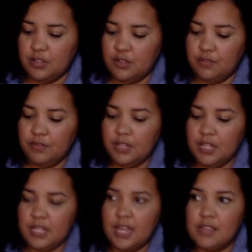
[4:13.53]
You're
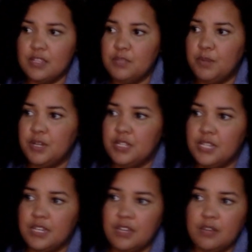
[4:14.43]
feeling like this
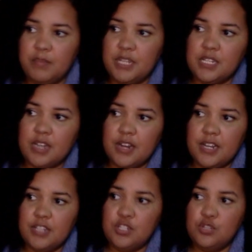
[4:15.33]
person could be
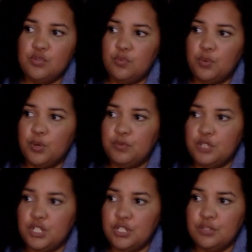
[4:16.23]
starting to
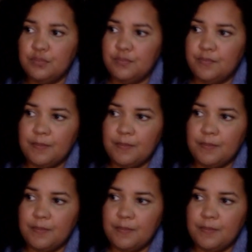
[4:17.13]
wound you